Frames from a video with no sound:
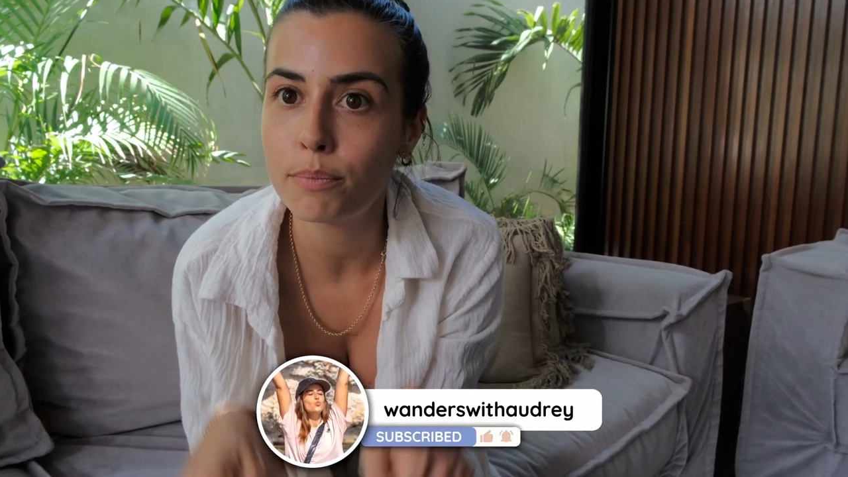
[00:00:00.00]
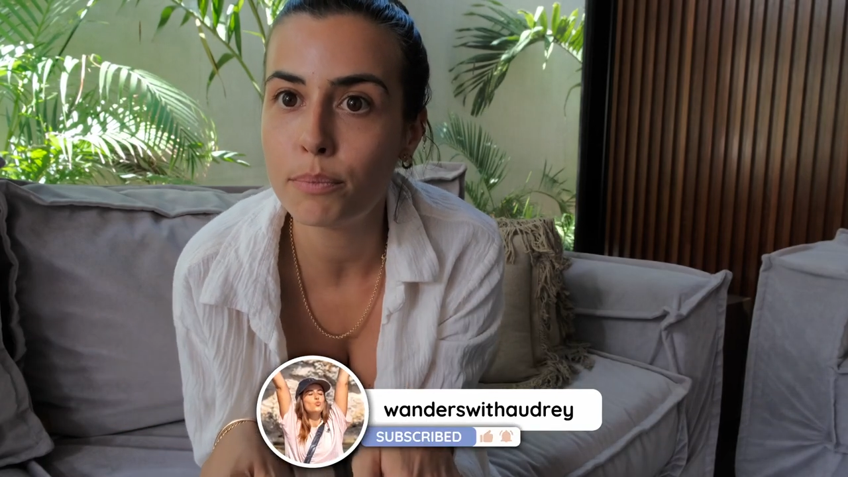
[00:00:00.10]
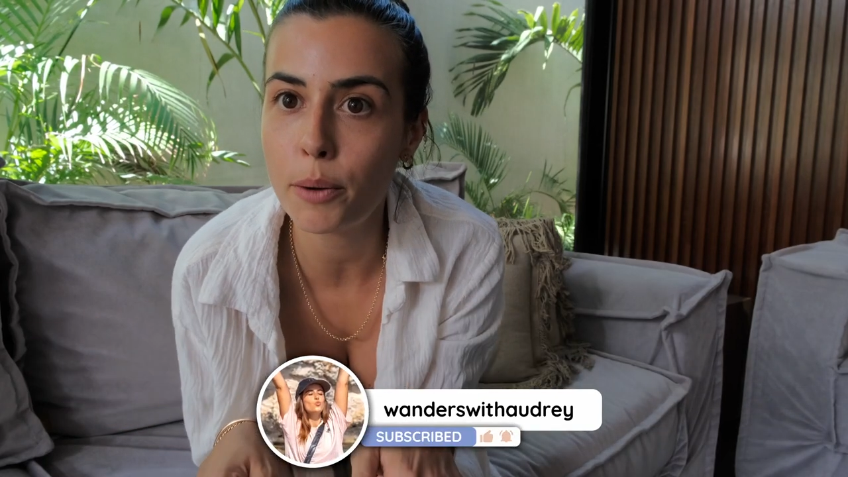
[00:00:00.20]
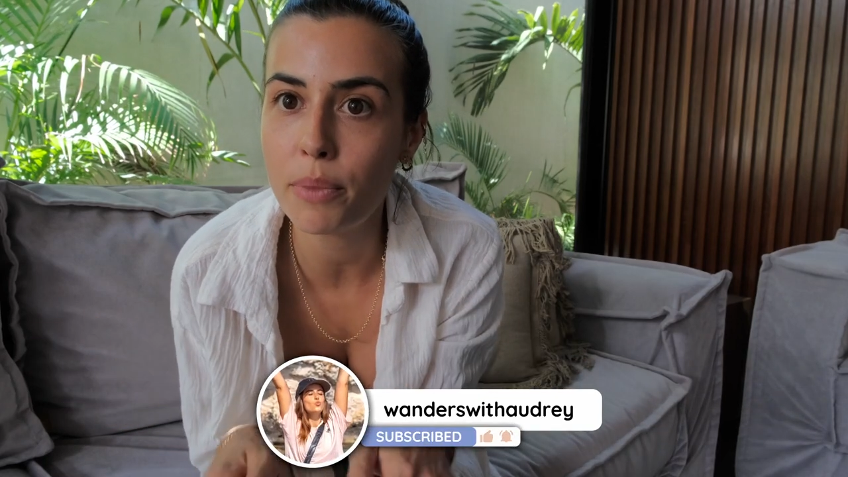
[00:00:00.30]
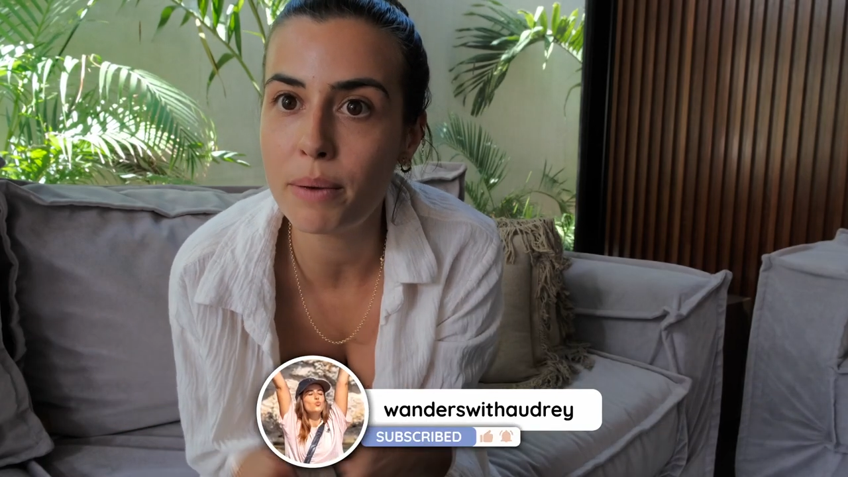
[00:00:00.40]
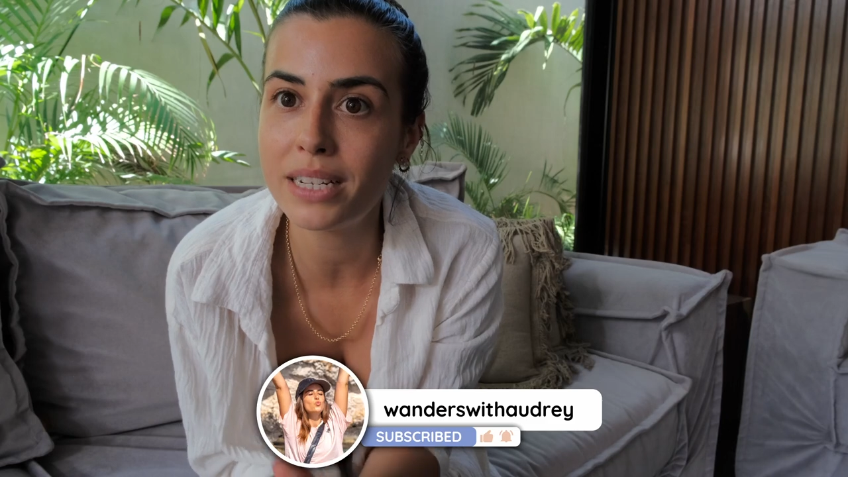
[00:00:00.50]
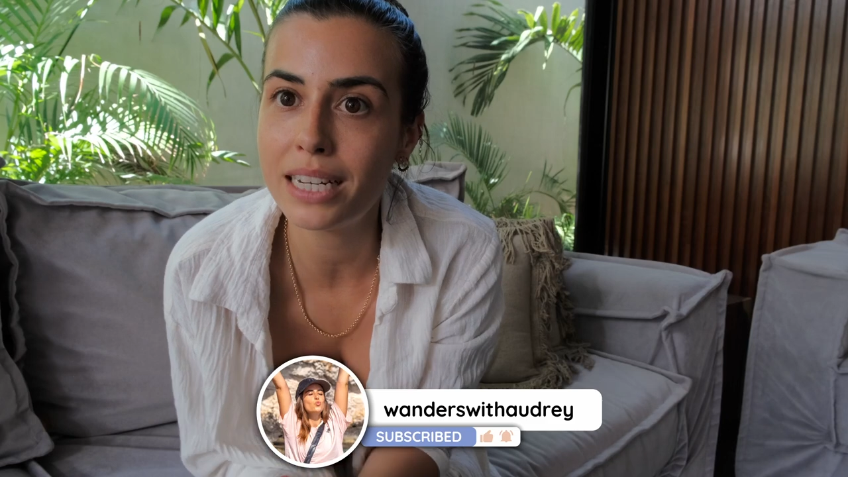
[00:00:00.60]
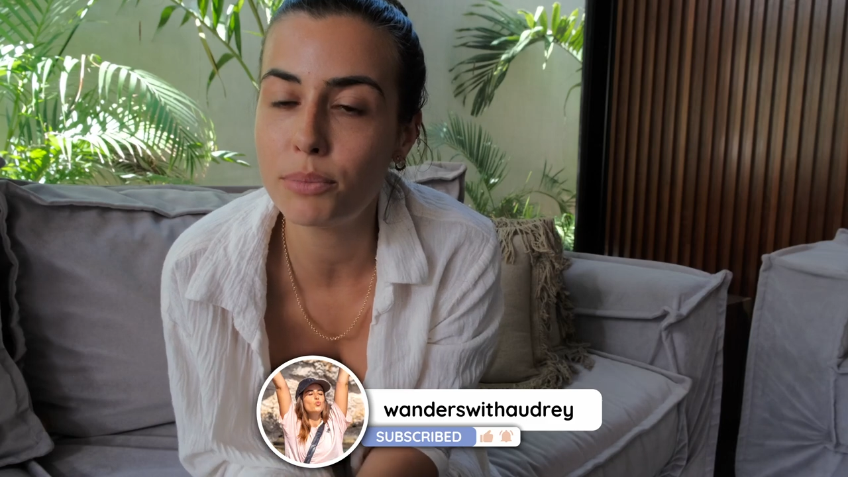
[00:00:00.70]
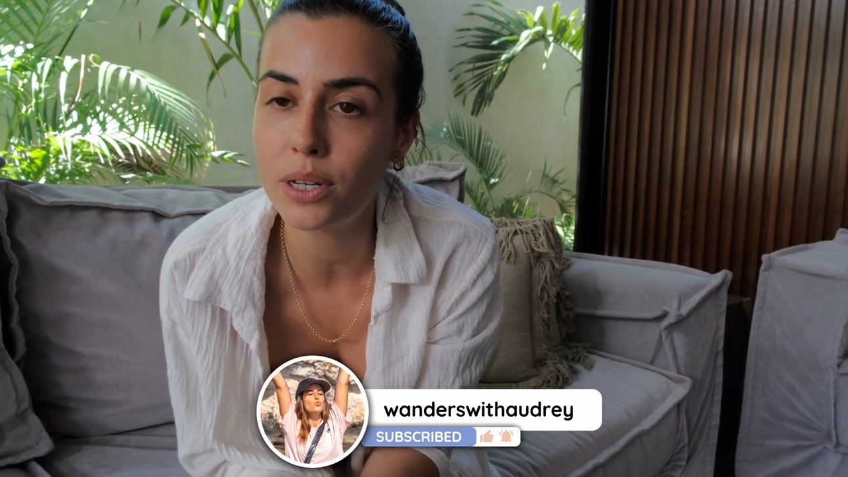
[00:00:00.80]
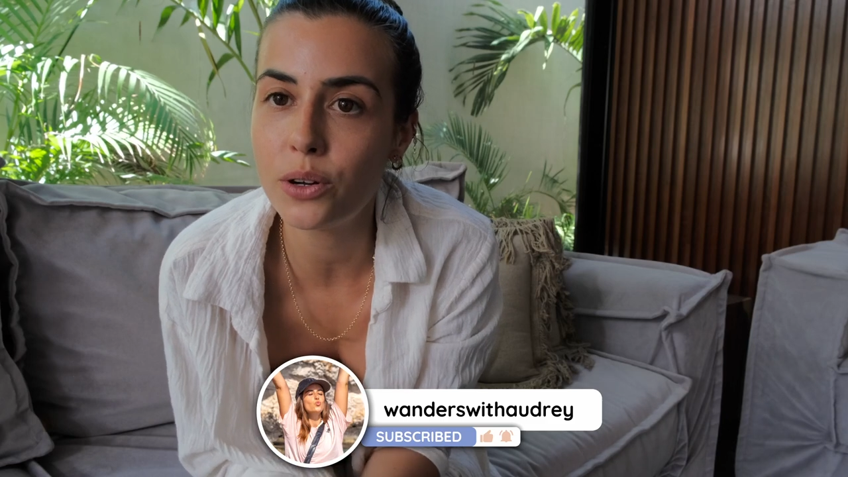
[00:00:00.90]
pop them
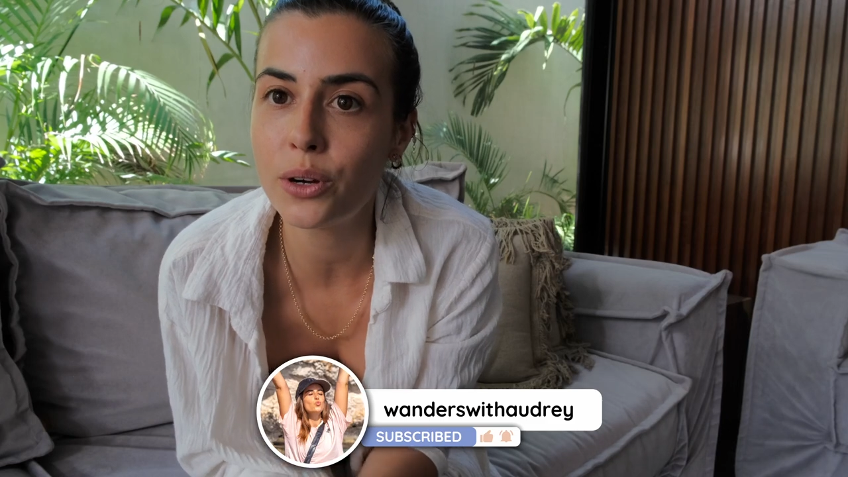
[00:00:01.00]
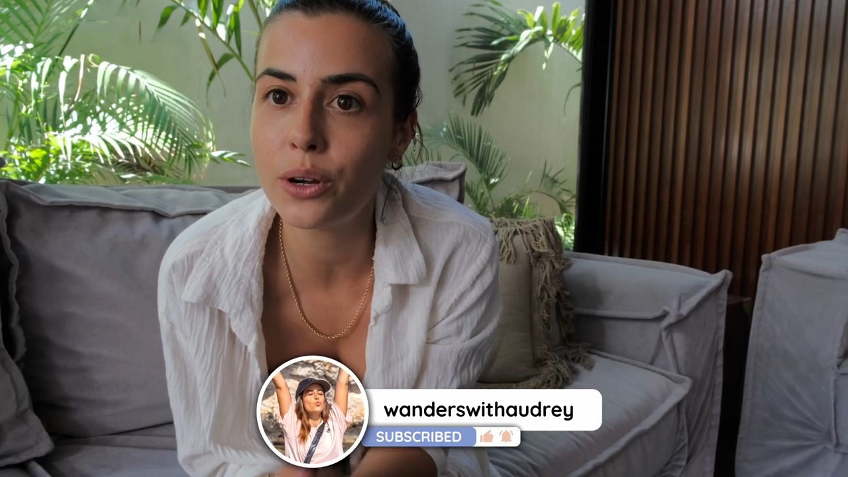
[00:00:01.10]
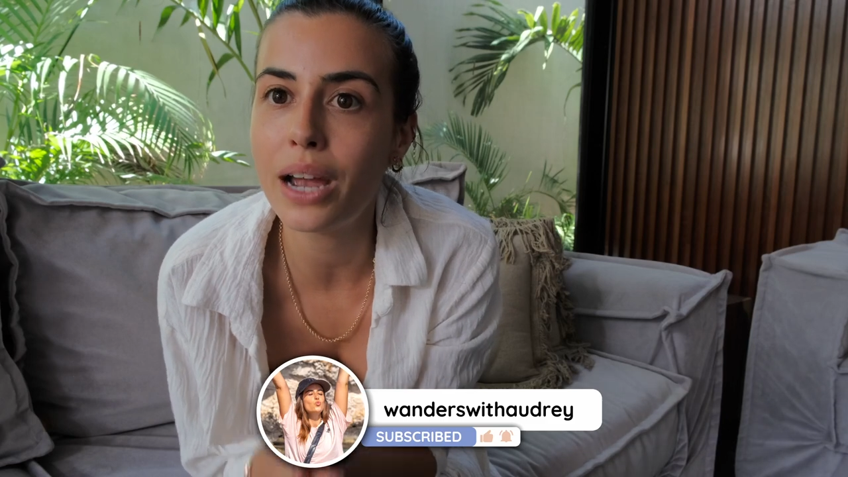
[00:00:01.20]
down below